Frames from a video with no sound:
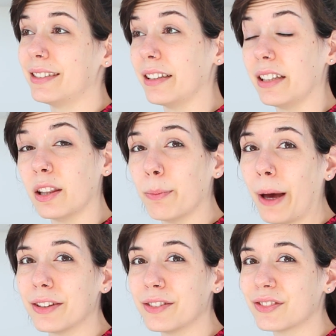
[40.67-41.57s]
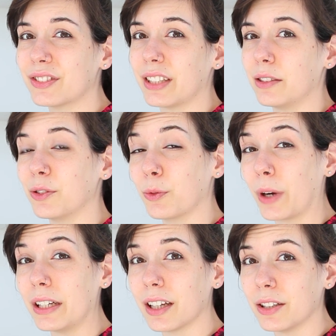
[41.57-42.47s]
Tilly and the Buttons and
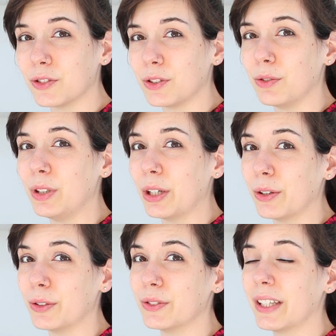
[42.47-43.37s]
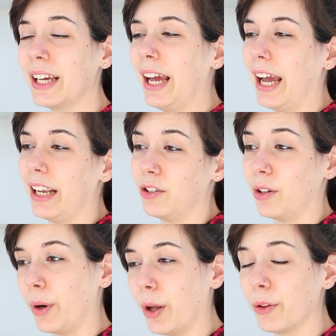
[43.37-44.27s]
Grainline Studios and
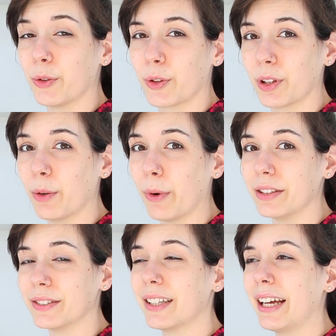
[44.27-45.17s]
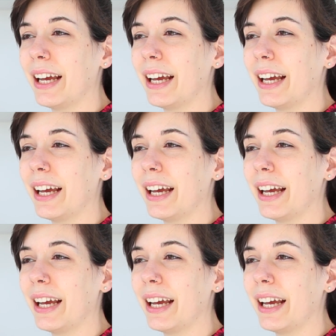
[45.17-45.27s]
all those early ones,